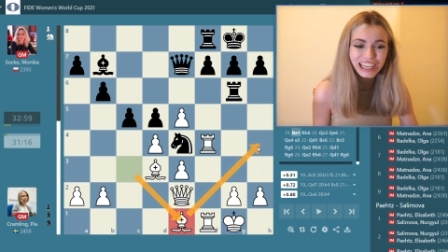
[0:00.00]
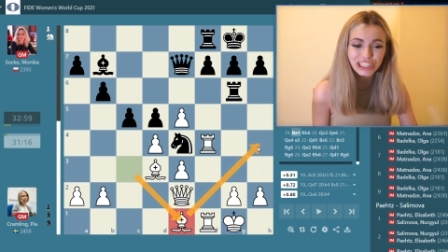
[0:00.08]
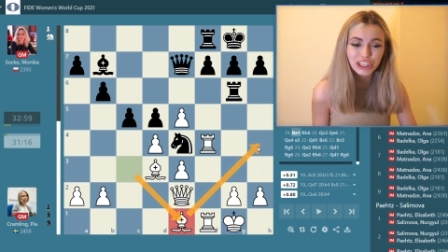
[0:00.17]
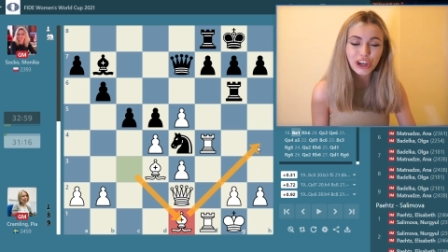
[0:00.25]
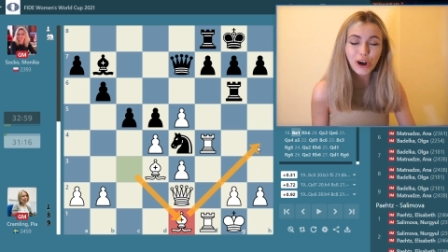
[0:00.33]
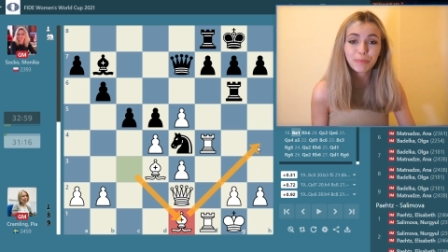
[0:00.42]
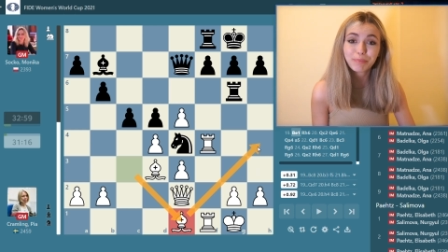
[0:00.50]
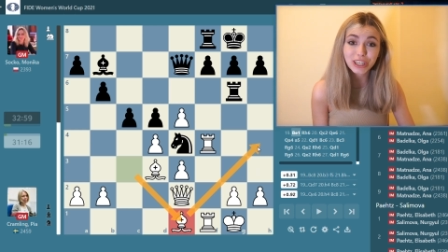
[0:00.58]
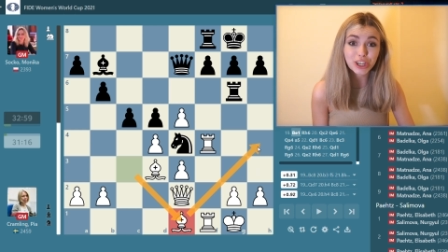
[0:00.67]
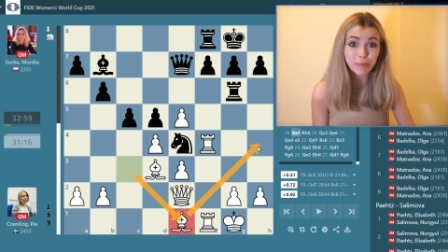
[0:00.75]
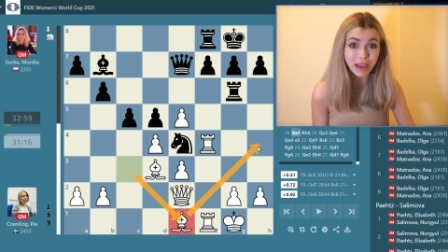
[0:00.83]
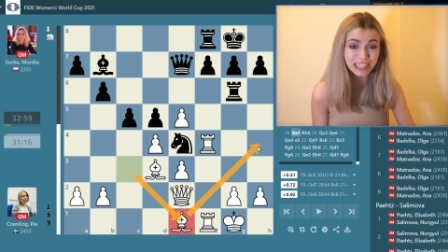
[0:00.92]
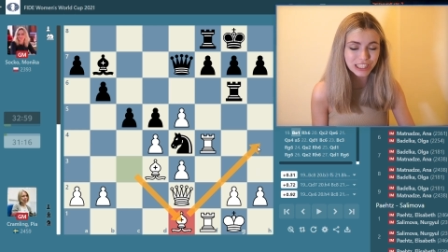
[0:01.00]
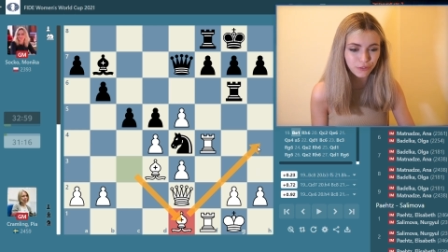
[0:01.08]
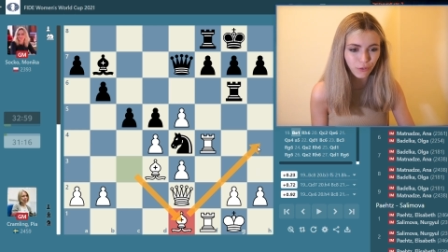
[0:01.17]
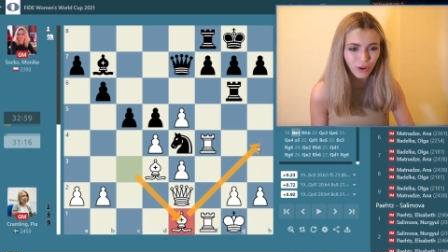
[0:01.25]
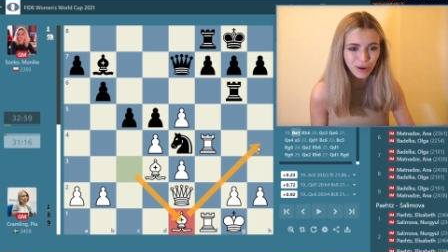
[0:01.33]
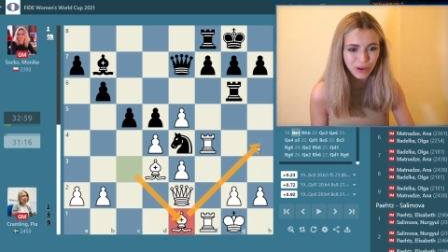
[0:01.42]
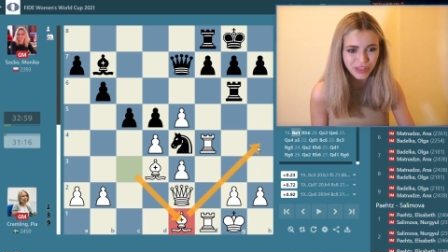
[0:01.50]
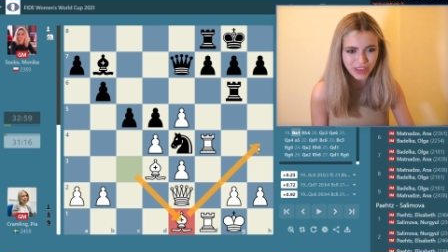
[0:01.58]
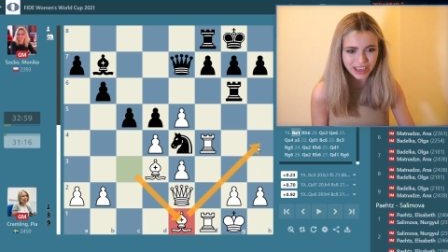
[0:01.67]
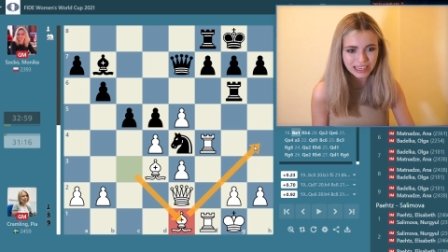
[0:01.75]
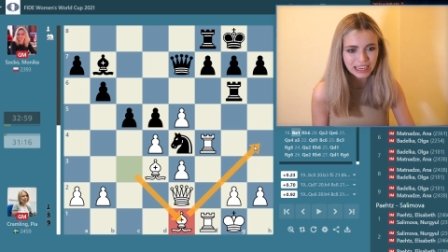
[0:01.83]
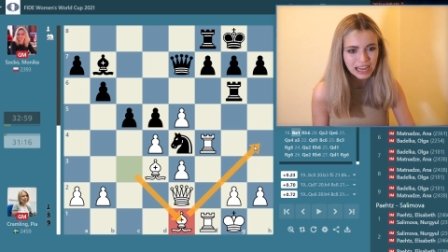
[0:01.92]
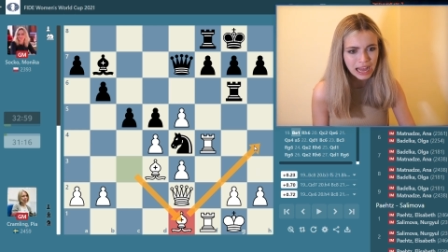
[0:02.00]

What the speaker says: to go bishop h4 with it.